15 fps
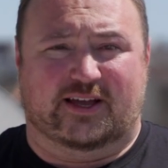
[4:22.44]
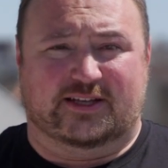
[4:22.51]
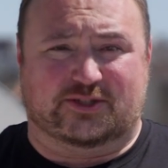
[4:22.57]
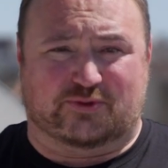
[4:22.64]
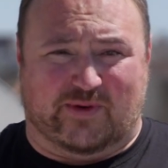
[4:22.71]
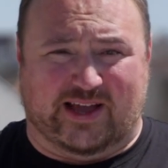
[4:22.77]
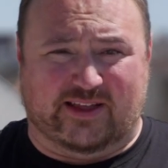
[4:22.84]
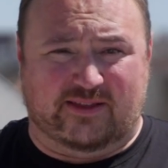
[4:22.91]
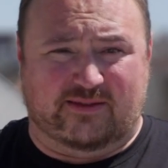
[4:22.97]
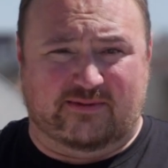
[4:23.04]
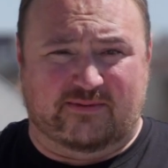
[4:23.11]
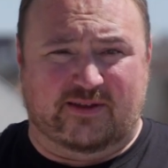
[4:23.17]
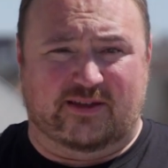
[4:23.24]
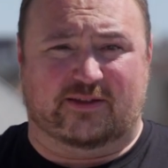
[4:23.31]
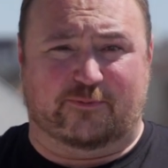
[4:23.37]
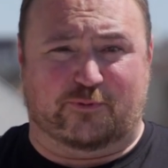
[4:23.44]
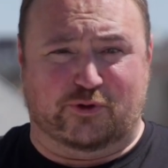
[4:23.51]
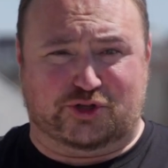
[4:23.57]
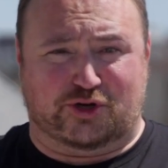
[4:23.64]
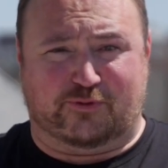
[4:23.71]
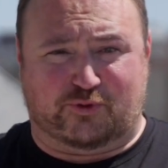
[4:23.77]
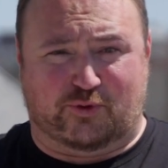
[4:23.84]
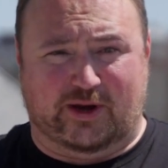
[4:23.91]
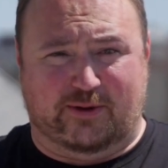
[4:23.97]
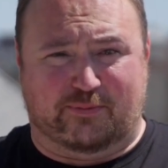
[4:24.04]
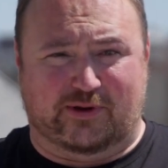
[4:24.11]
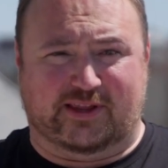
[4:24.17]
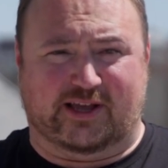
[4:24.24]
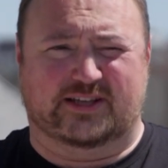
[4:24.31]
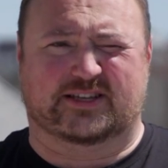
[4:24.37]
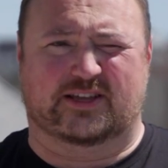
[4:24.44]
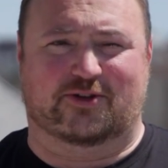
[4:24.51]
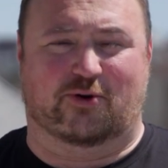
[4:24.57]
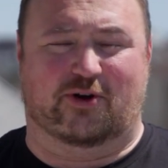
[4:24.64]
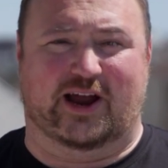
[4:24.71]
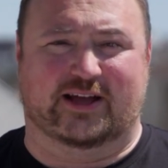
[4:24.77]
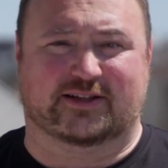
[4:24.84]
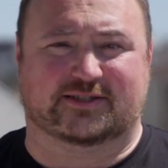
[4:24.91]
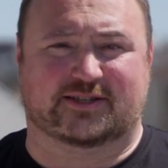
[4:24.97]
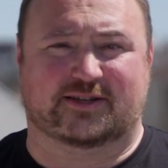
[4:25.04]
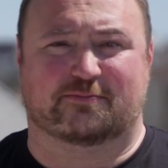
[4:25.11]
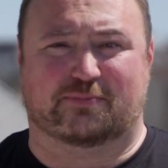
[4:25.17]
Sven, the future of 3D printing is in your hands.